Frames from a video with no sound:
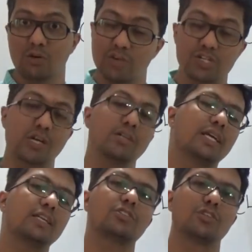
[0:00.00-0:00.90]
which
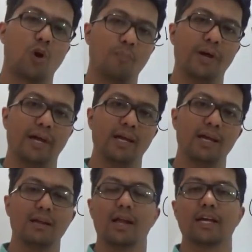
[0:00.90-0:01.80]
contains the topic
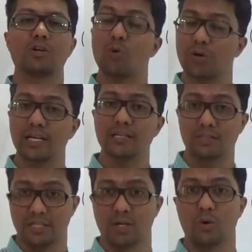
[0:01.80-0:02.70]
like coding,
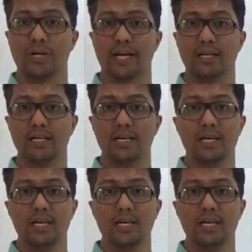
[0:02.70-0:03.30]
decoding,